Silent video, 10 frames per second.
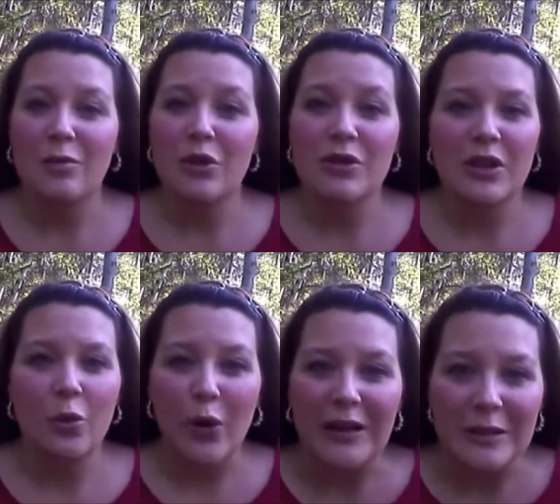using
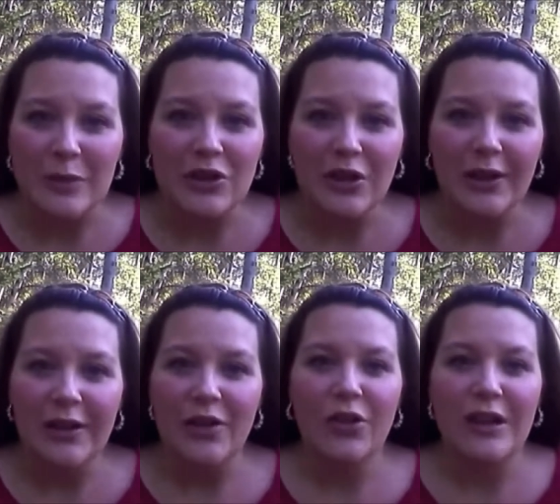the weights machine
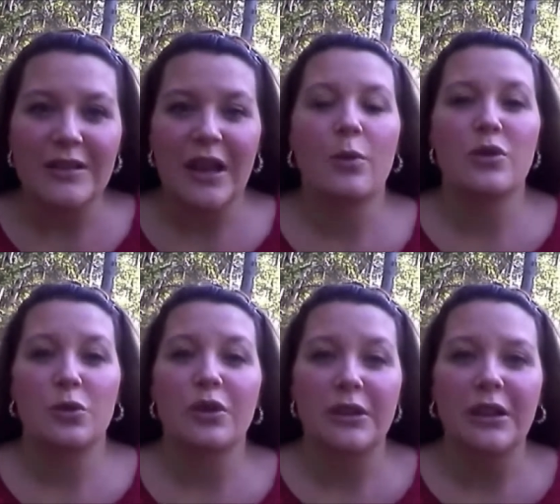and things that I was
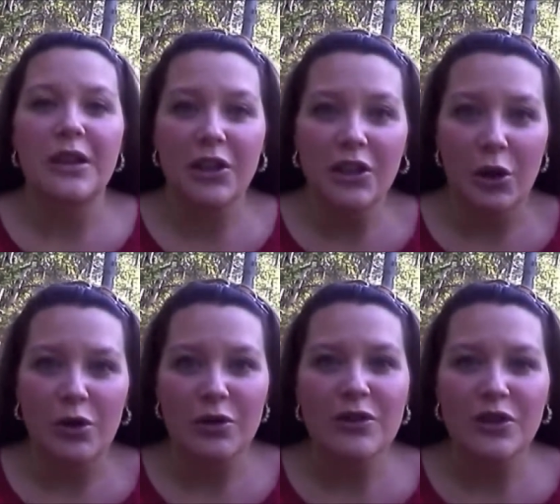really,
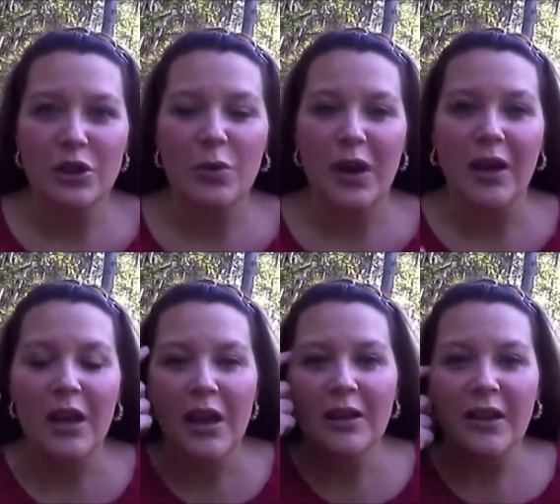used to doing
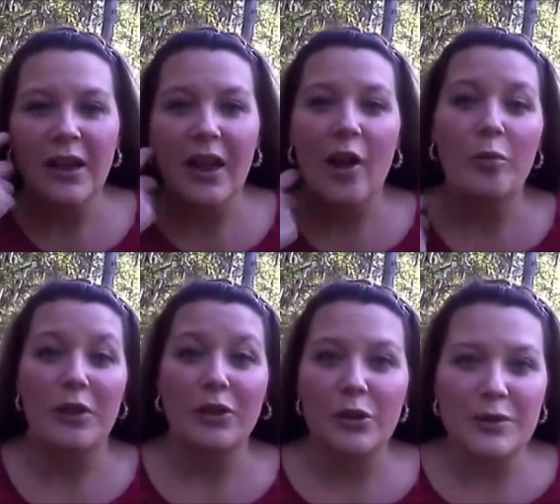that helped
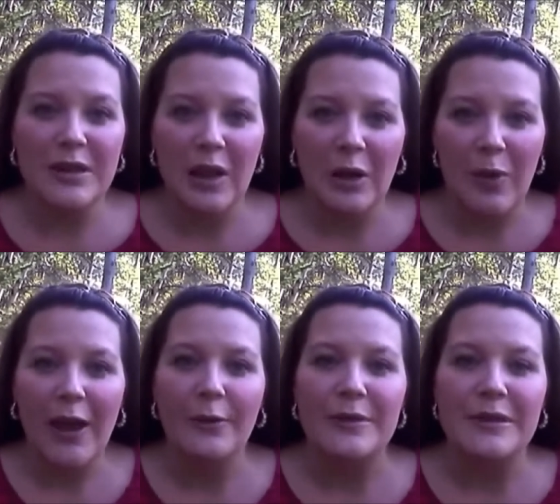me lose the 80
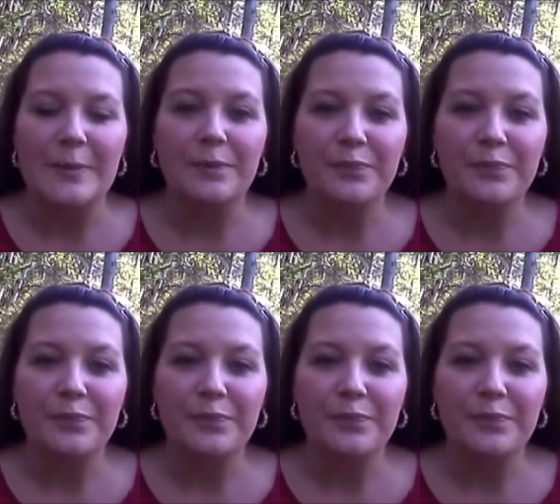pounds.